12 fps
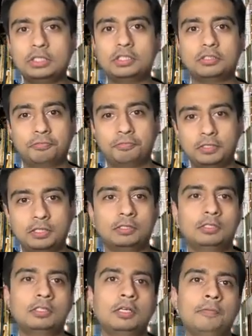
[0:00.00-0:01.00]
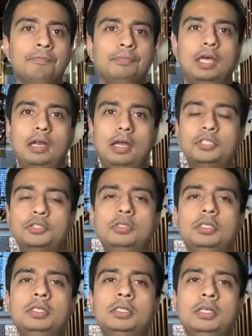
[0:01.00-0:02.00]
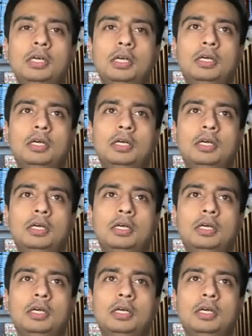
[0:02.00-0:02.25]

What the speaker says: is a field that actually